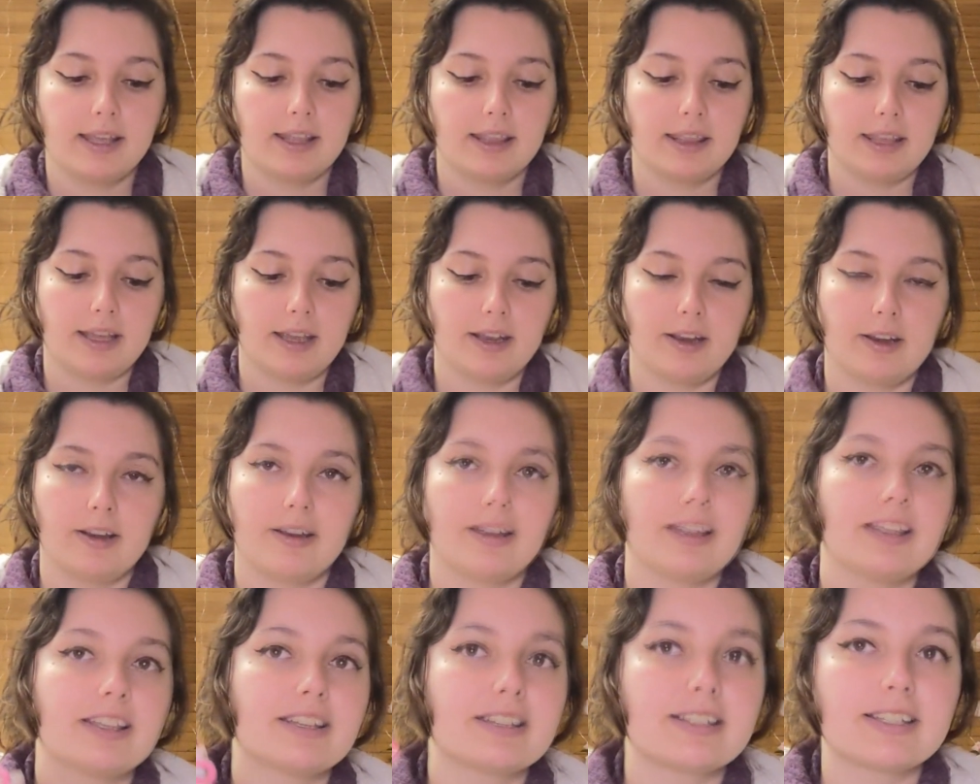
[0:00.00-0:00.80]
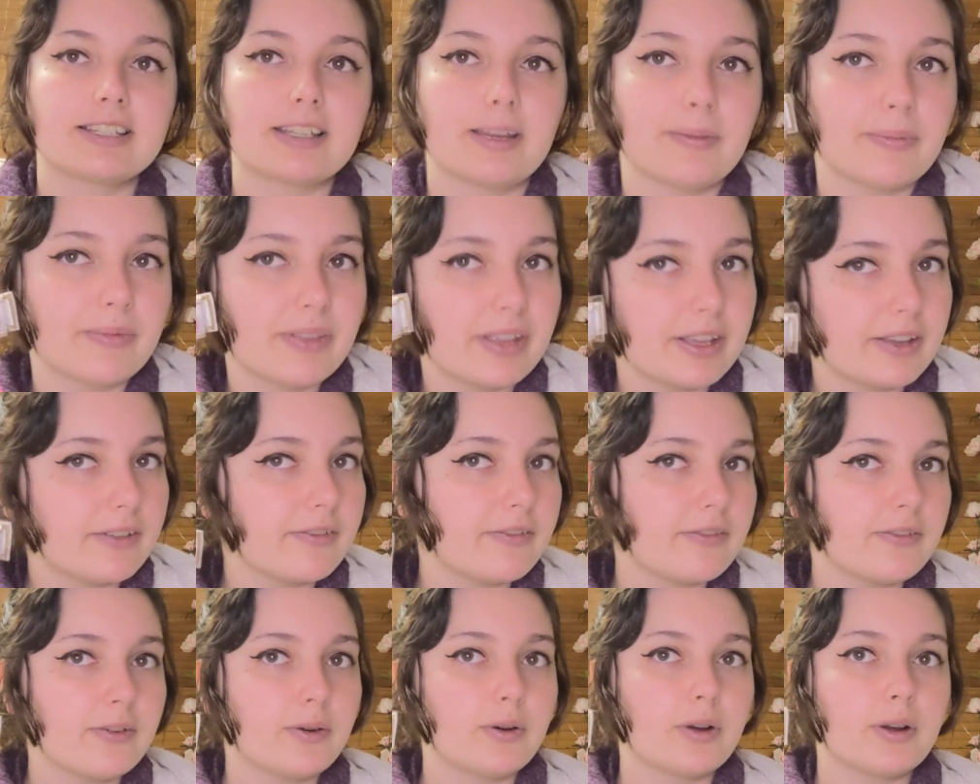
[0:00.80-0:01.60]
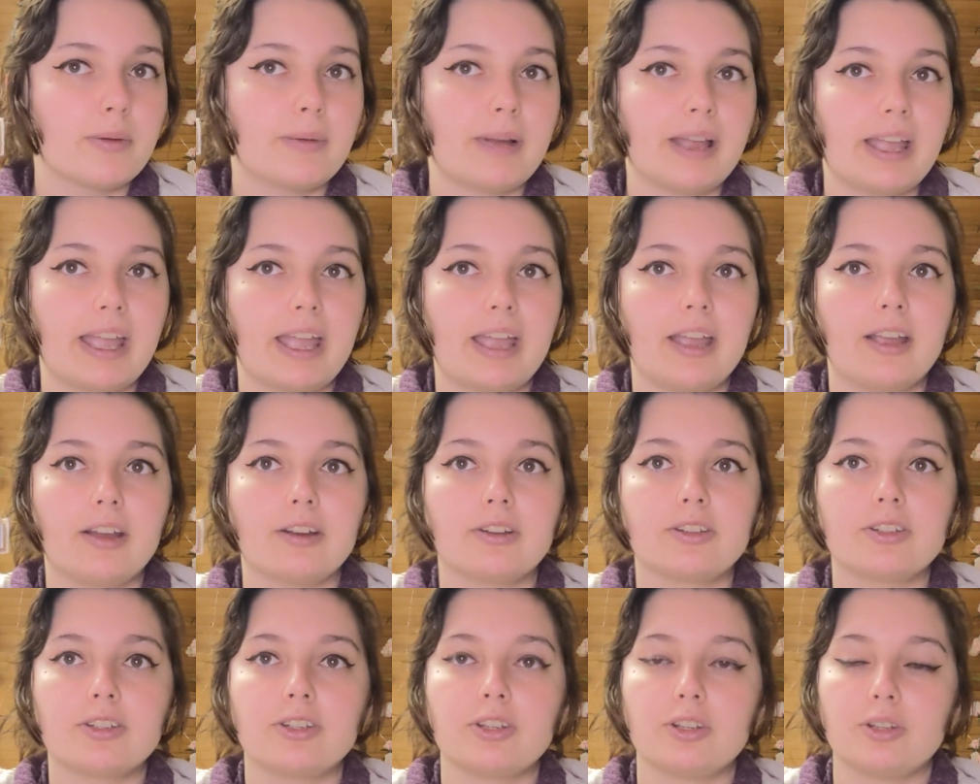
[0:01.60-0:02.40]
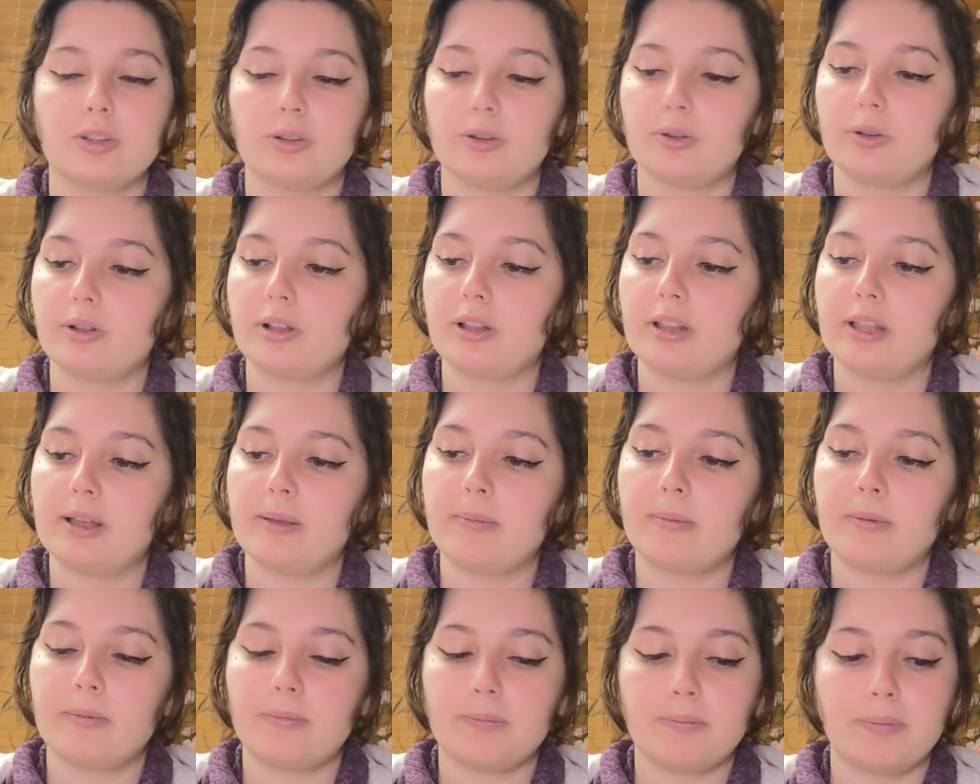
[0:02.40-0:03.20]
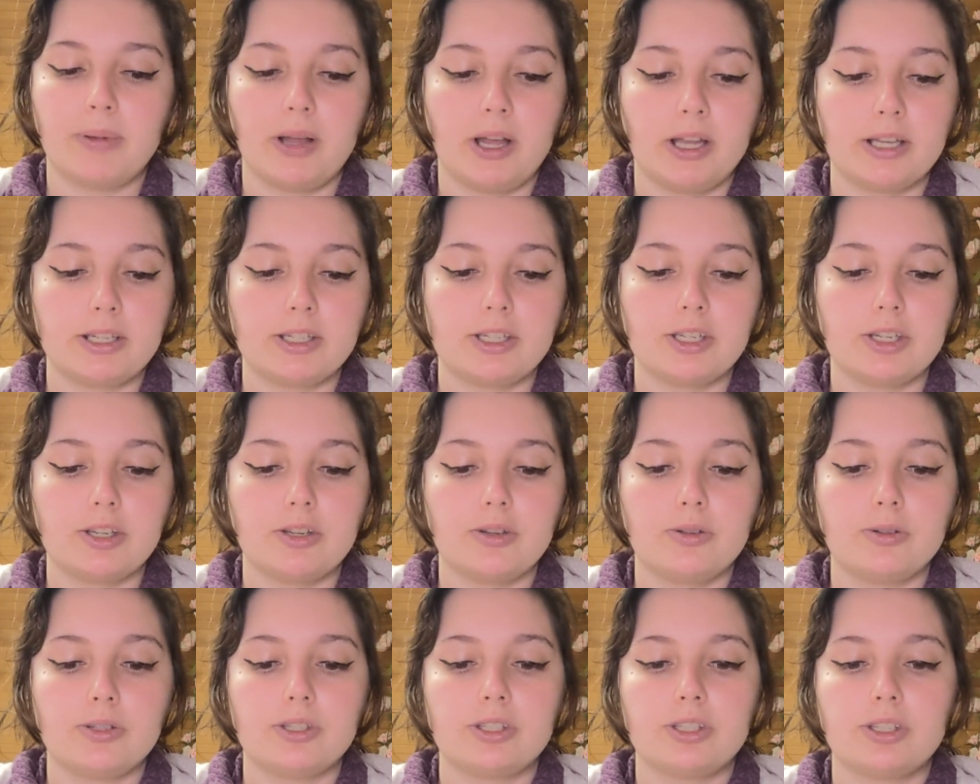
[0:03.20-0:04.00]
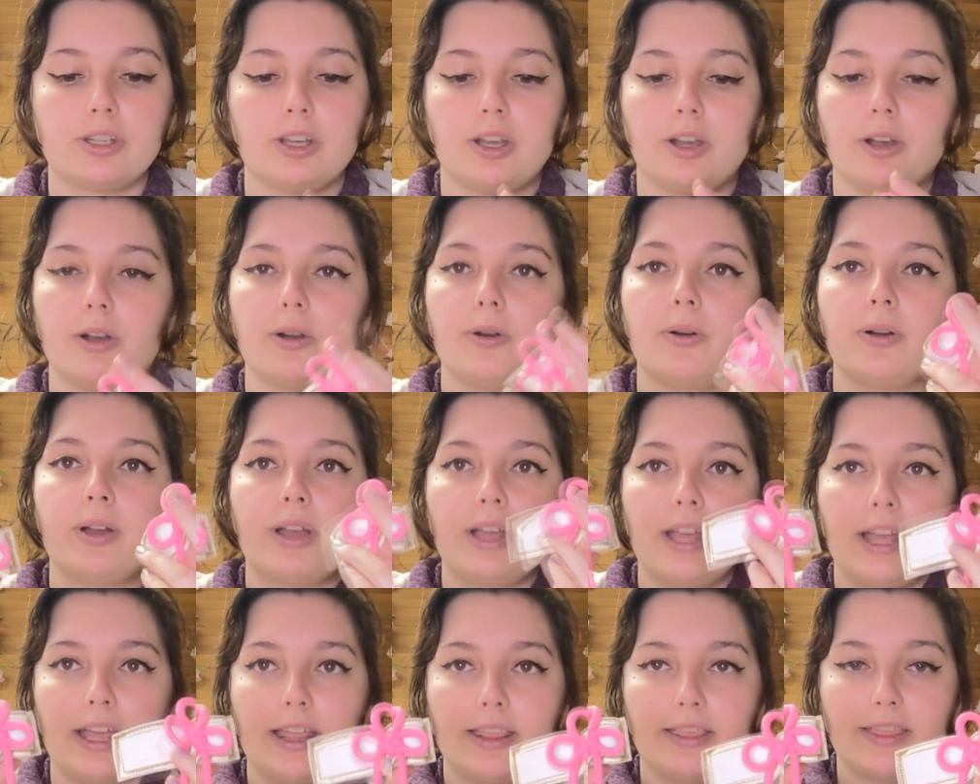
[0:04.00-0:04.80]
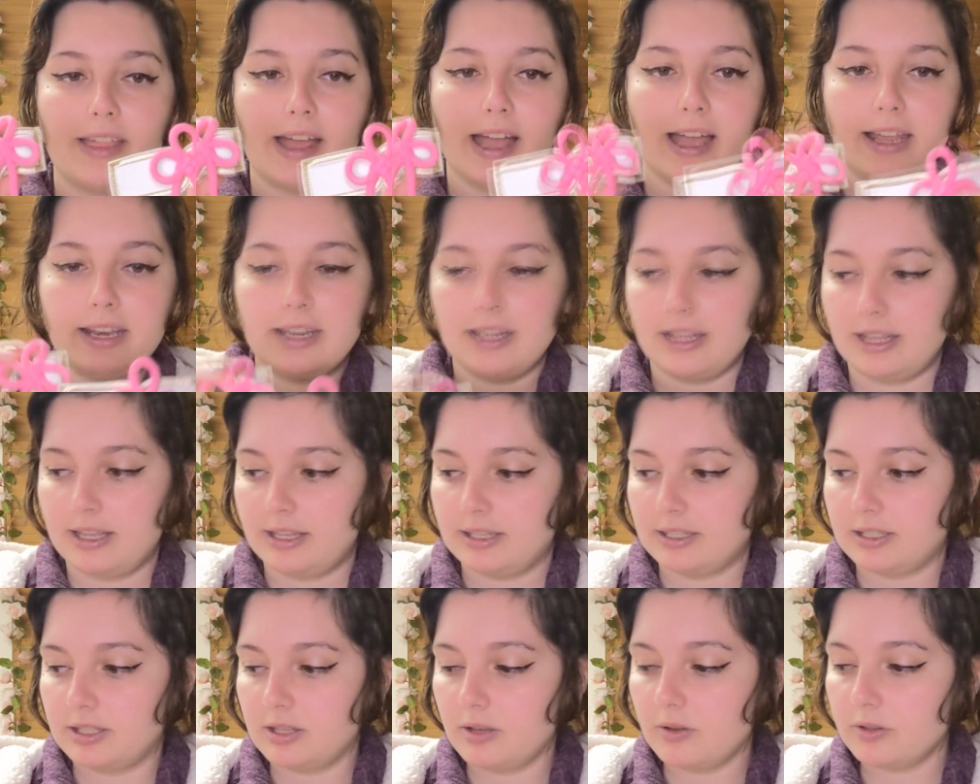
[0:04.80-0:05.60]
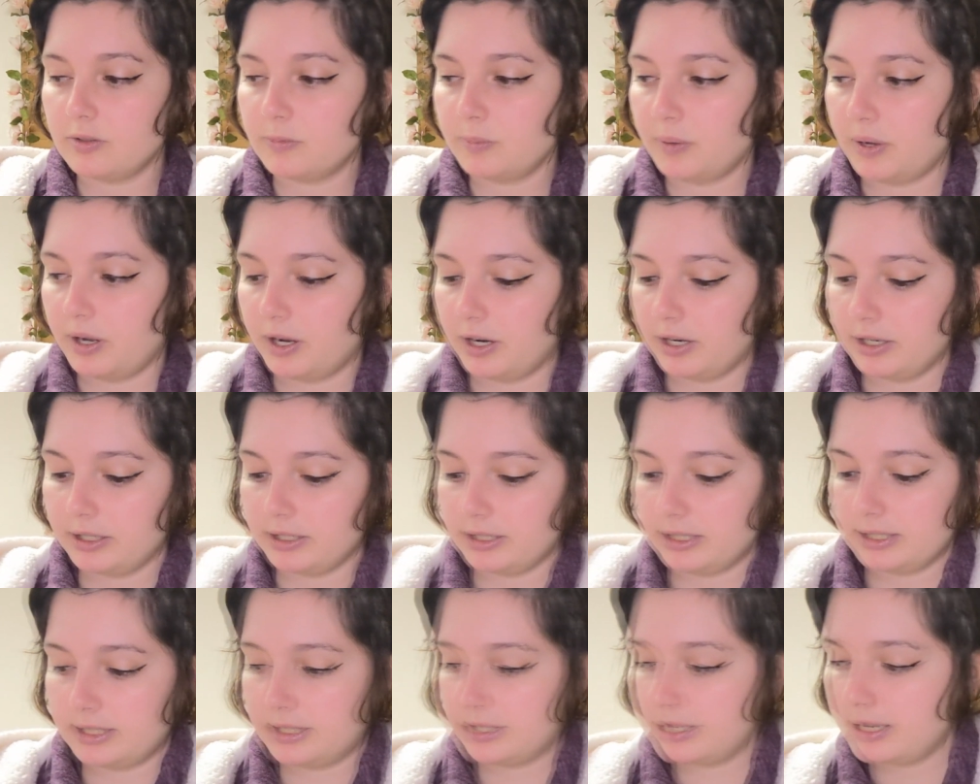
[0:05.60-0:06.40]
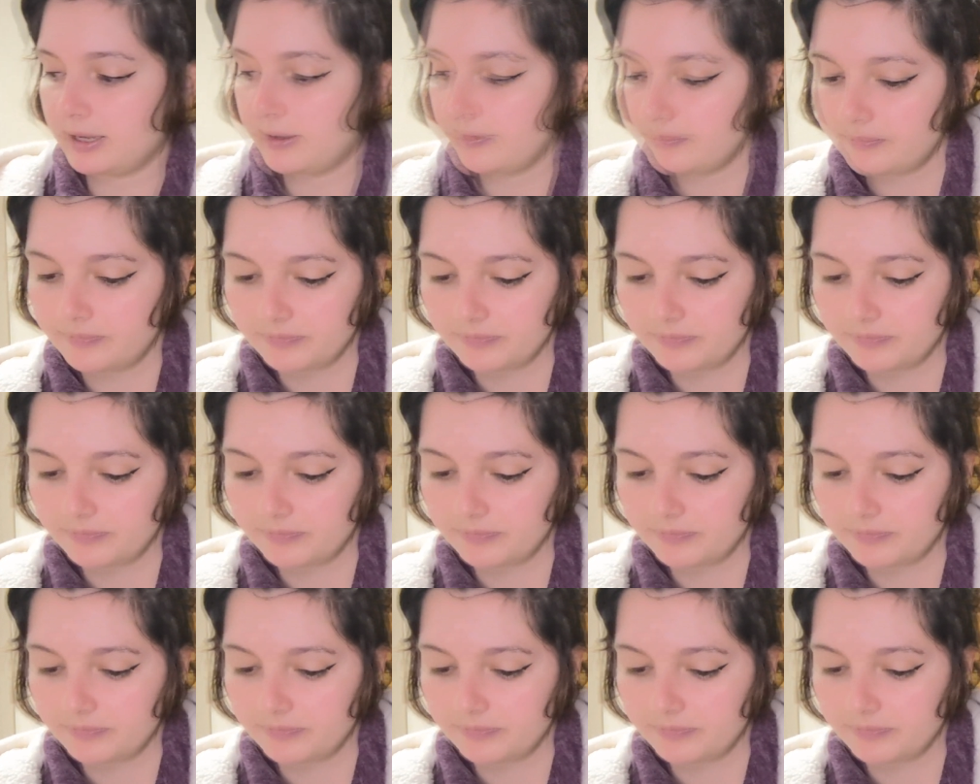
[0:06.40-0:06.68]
There is something for my hair to clip onto, so that is those parts.